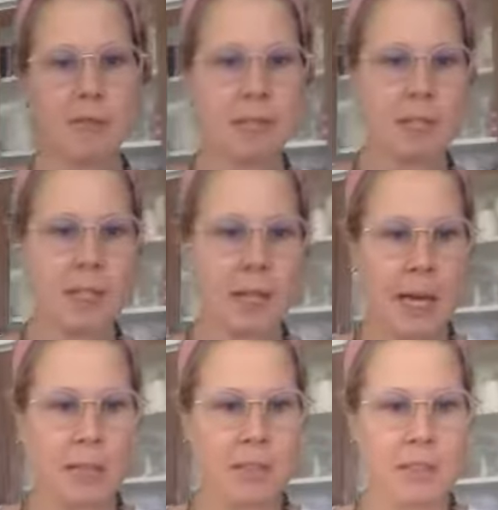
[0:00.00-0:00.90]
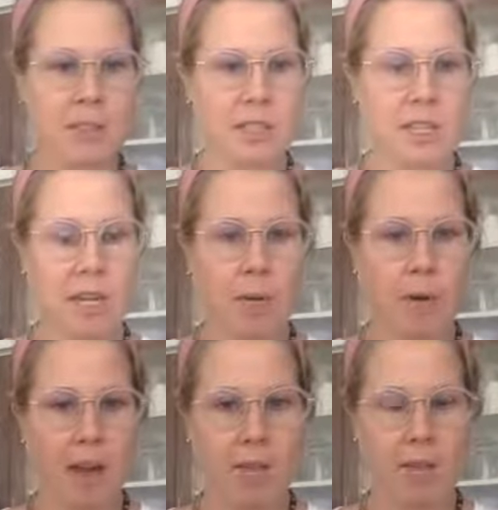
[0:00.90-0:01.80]
with this cleanse is to get
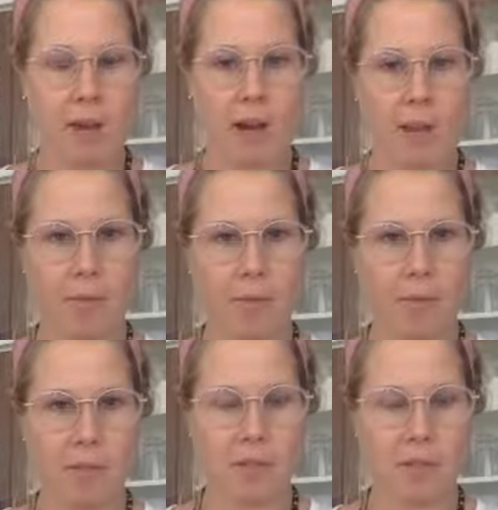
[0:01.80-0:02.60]
away from